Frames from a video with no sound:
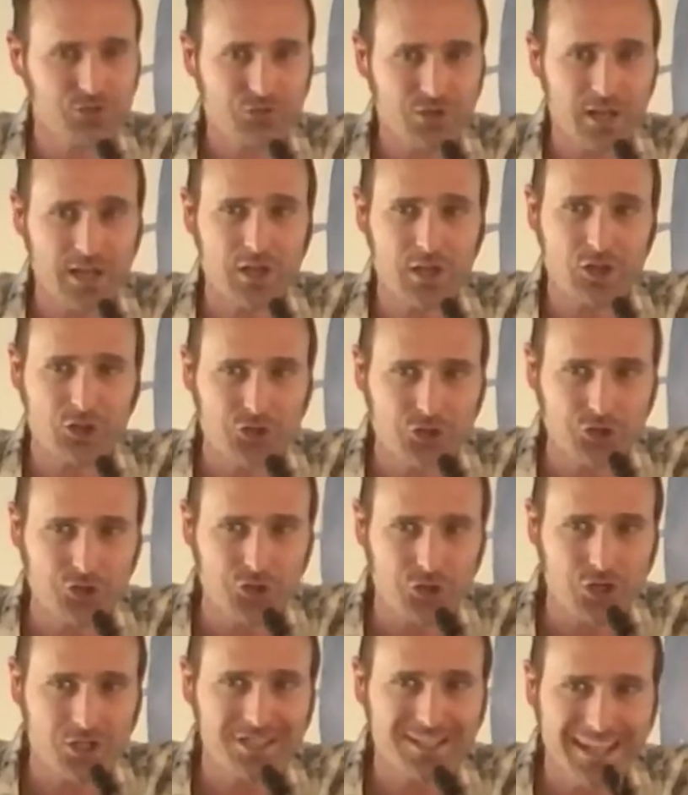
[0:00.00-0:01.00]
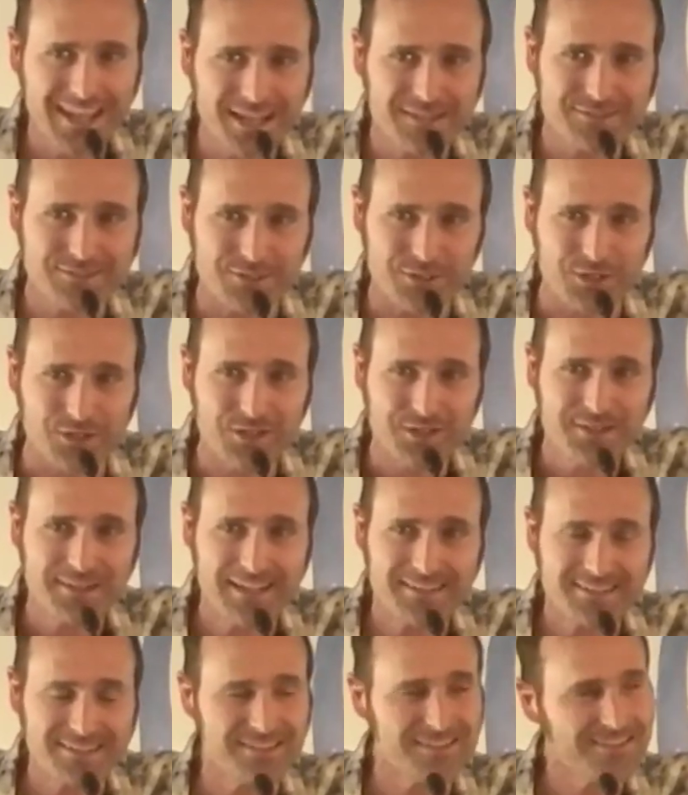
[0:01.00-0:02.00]
to try to cure cancer.
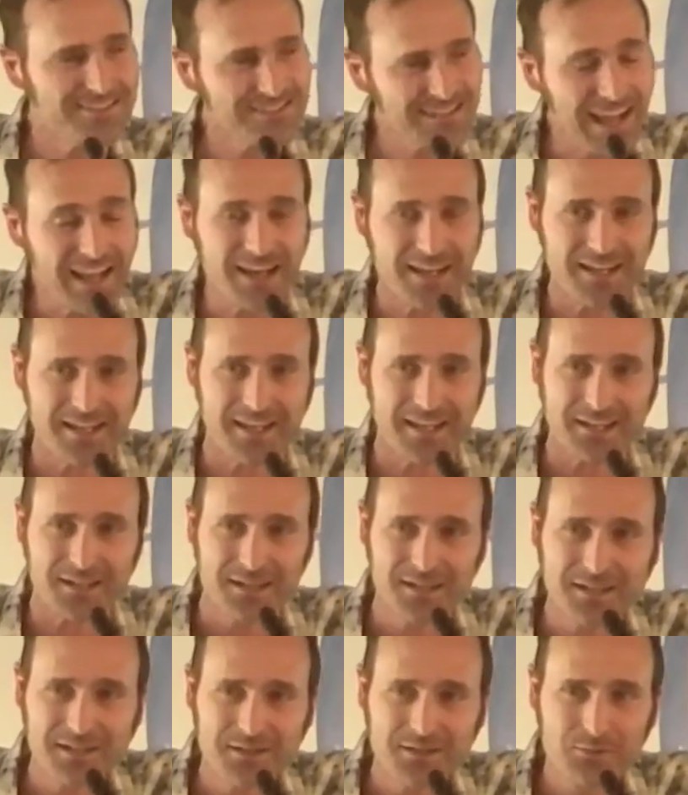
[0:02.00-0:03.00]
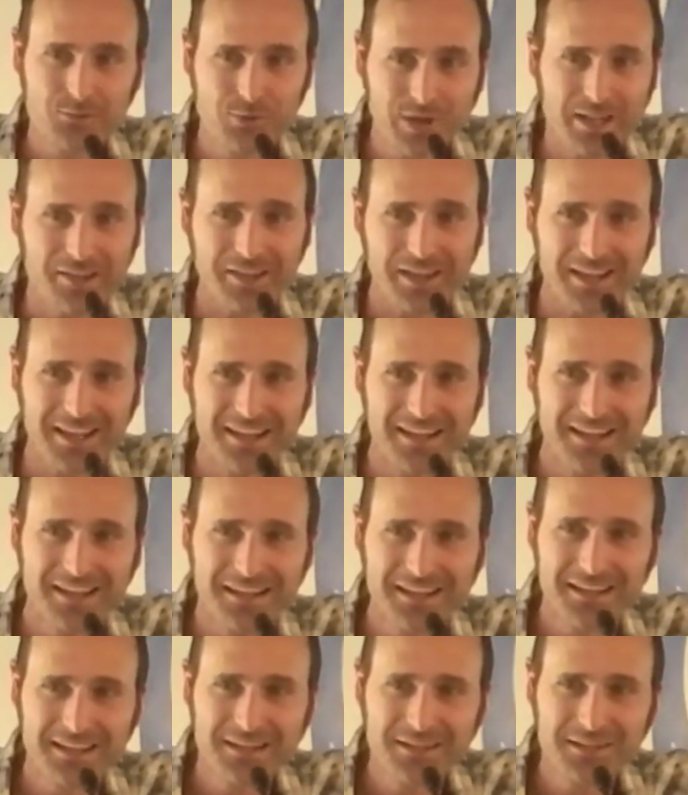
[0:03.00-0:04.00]
That's insanity.
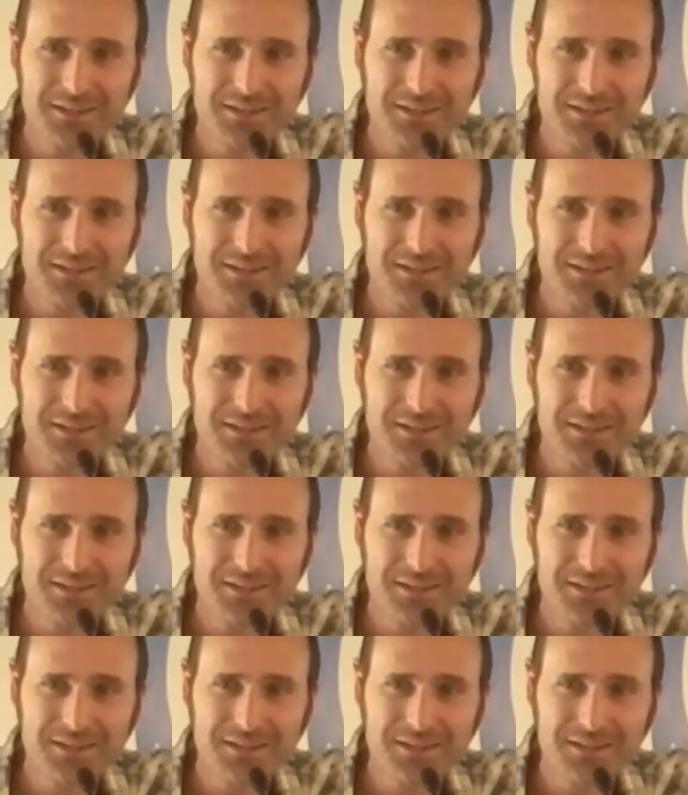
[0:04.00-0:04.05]
Really.